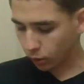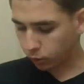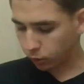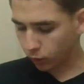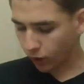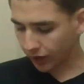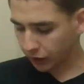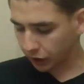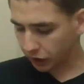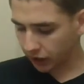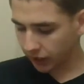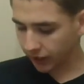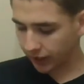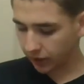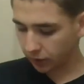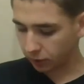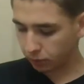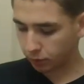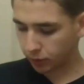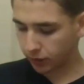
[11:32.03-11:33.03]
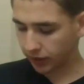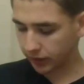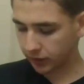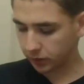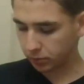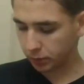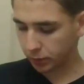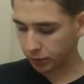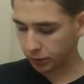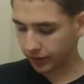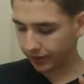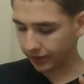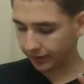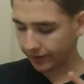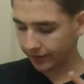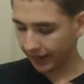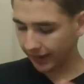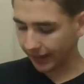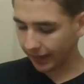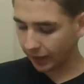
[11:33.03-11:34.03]
questioned the principle
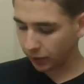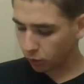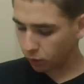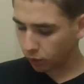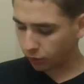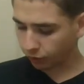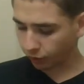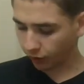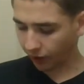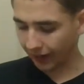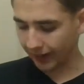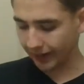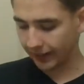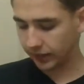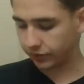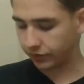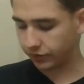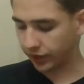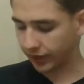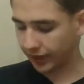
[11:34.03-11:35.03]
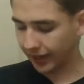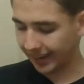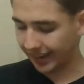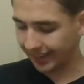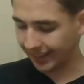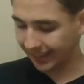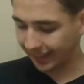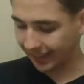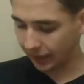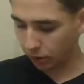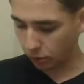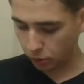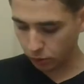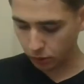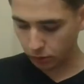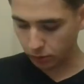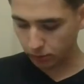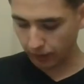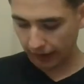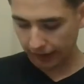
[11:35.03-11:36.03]
of equal rights for
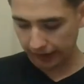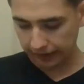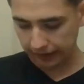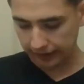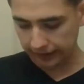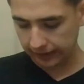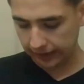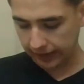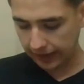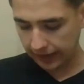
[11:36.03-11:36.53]
unequal men